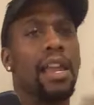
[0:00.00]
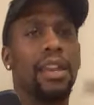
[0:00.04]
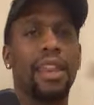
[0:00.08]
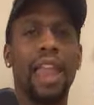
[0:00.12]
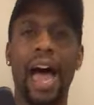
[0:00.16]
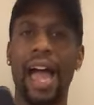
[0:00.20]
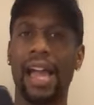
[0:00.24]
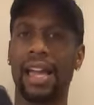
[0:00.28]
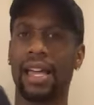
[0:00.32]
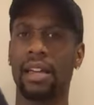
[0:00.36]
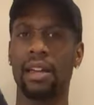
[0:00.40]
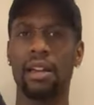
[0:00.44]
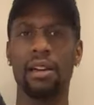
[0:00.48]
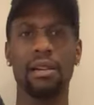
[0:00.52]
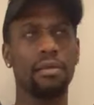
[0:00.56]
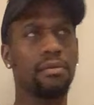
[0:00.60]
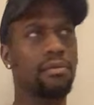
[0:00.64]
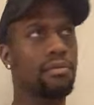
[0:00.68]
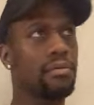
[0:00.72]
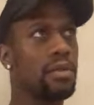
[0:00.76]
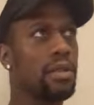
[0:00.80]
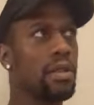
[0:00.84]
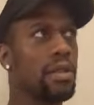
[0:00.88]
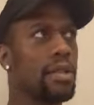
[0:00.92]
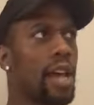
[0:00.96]
Like,
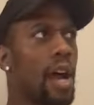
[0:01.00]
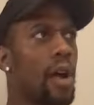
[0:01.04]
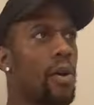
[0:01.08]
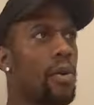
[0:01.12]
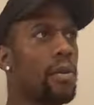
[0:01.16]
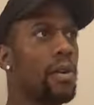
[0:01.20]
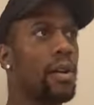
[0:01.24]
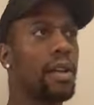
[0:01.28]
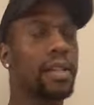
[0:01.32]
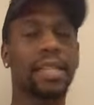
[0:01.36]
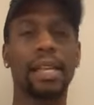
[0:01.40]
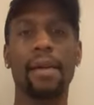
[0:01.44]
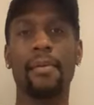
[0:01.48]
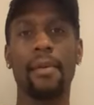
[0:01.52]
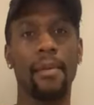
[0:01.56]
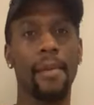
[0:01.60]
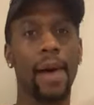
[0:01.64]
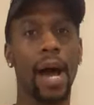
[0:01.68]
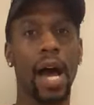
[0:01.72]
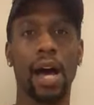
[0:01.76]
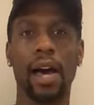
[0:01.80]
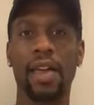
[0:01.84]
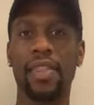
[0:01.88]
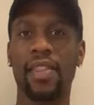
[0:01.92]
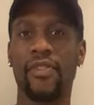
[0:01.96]
you know, some of
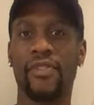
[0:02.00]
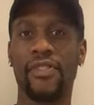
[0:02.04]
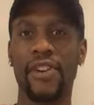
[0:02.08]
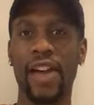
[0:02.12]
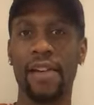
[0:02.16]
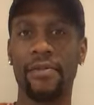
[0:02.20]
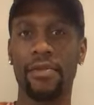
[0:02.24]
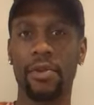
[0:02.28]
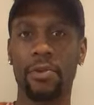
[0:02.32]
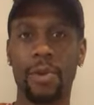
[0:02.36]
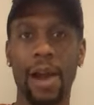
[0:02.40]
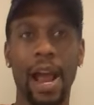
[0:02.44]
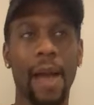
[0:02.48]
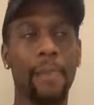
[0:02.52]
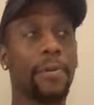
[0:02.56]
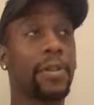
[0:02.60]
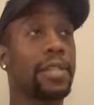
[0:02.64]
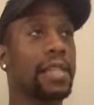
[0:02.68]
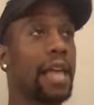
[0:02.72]
my other favorite rappers,